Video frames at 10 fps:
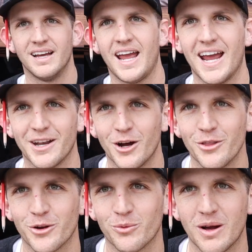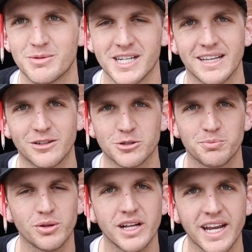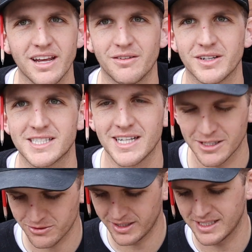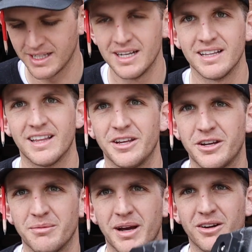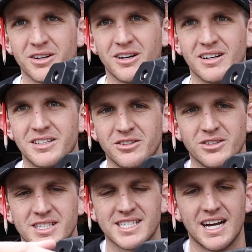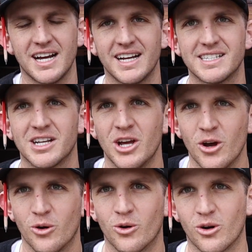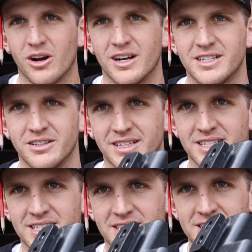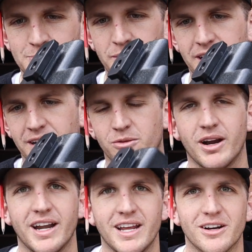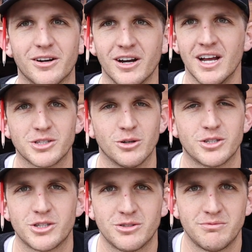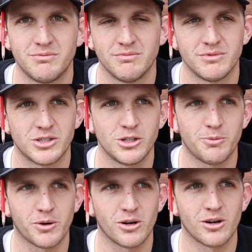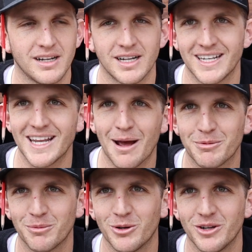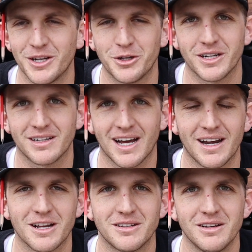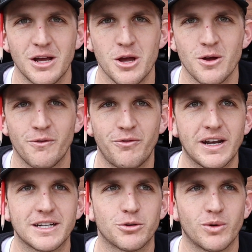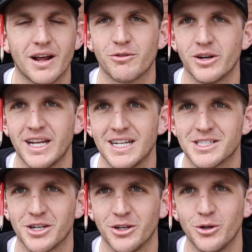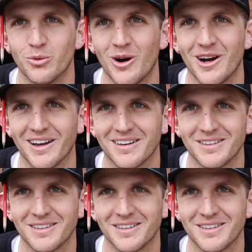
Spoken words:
And on their website, there's plenty of accessories that you can mount onto the sides or onto this spigot right here. So it's super adaptable and you can kind of fit it to whatever needs you want.